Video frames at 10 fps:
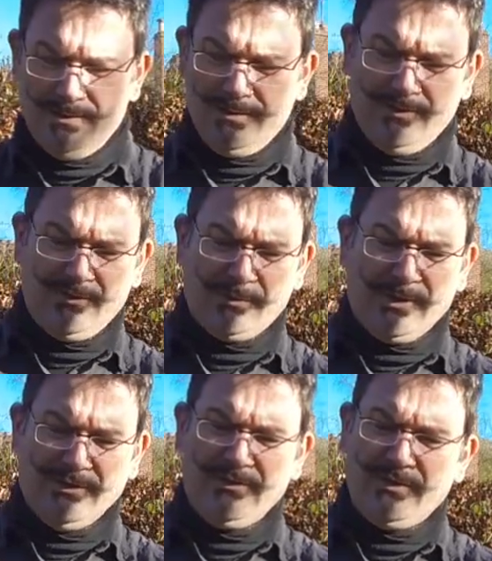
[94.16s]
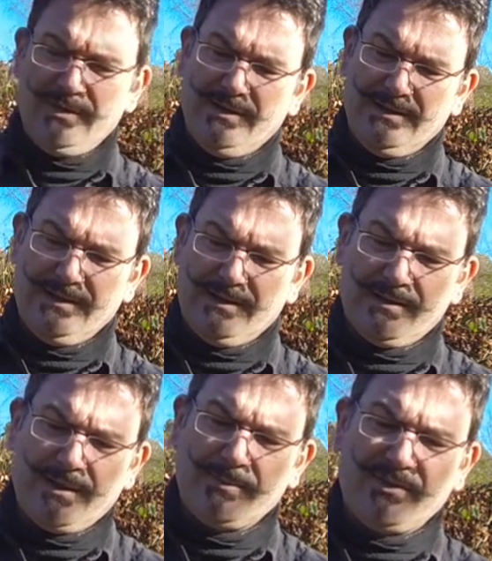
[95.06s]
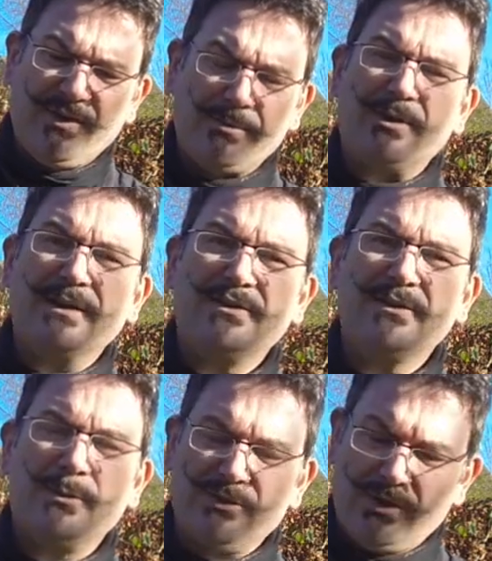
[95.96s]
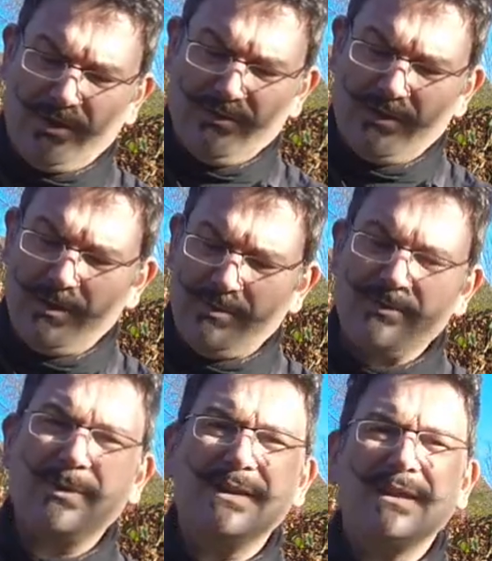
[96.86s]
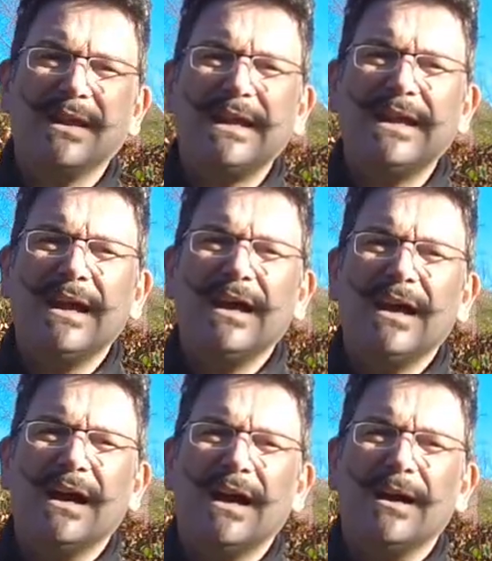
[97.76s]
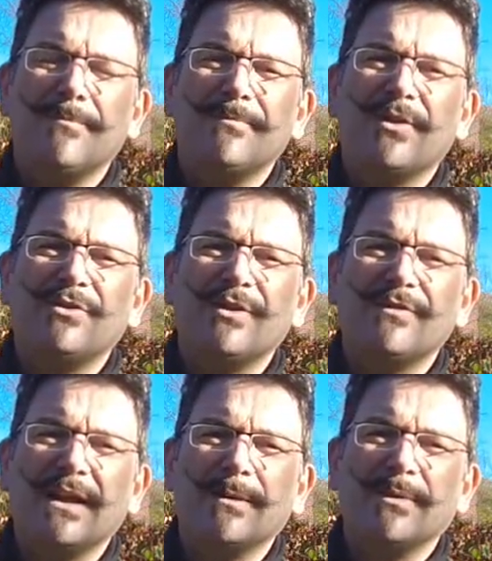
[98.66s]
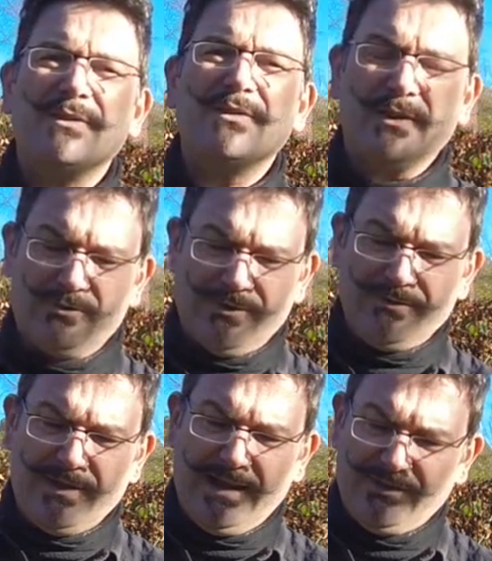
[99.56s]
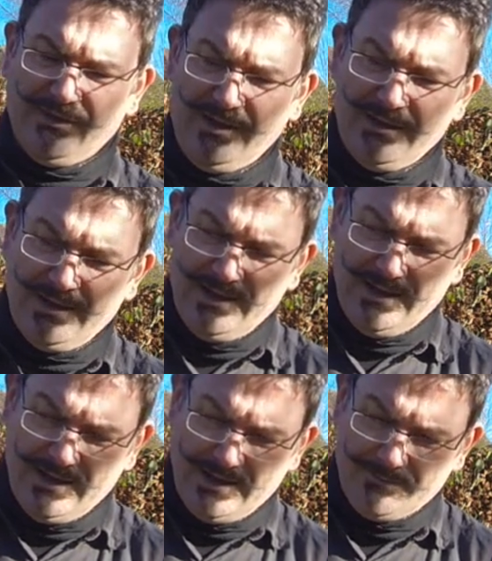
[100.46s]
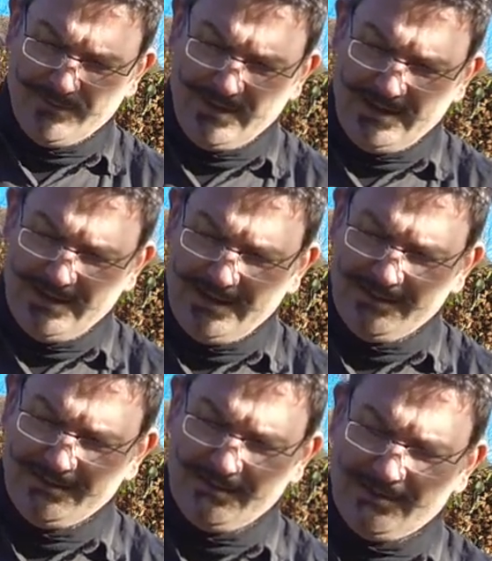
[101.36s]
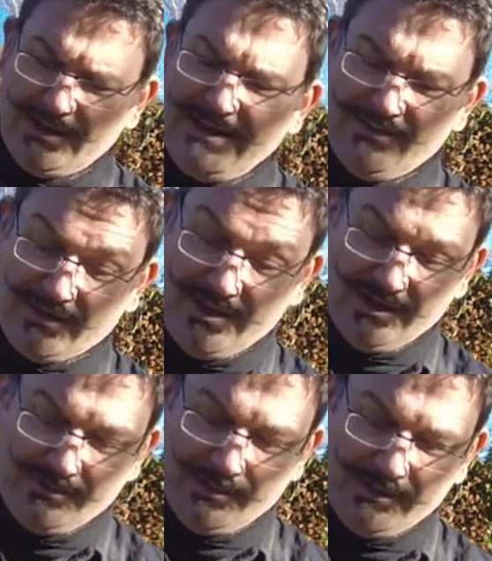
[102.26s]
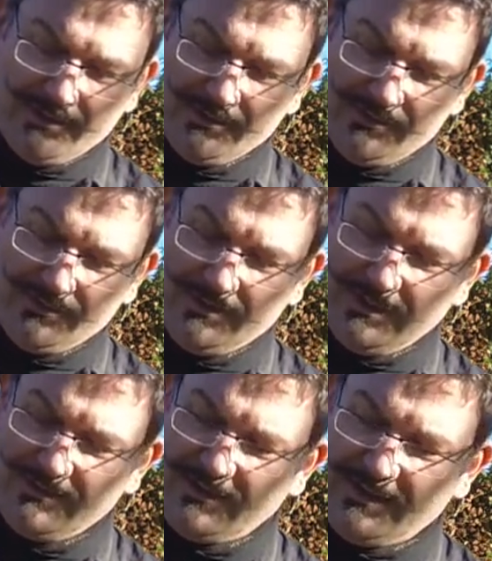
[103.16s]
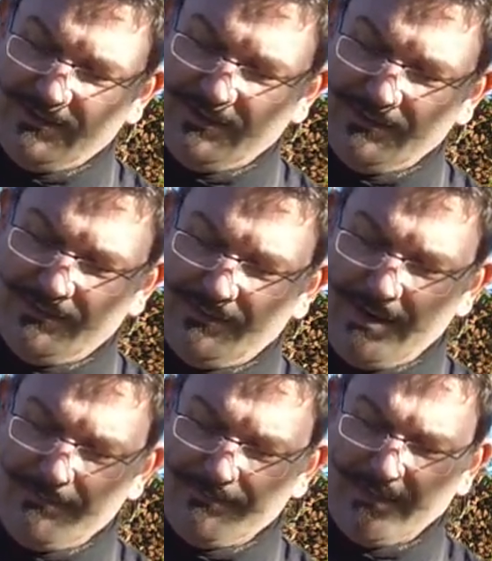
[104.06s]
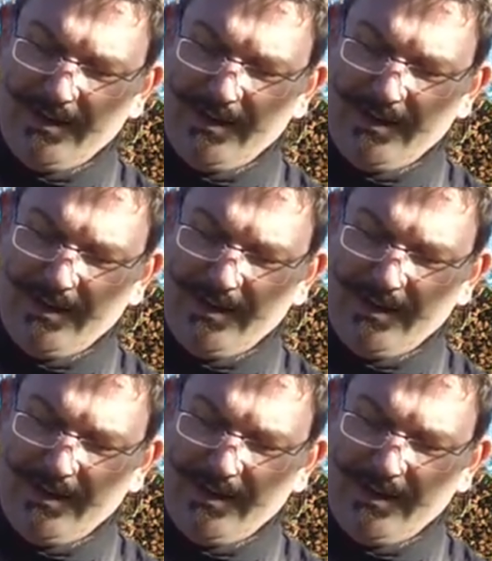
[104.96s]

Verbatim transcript: spreaders, a couple of separators, which are going to go between the driven elements and the reflector. They're laser cut by the looks of things out of, I'm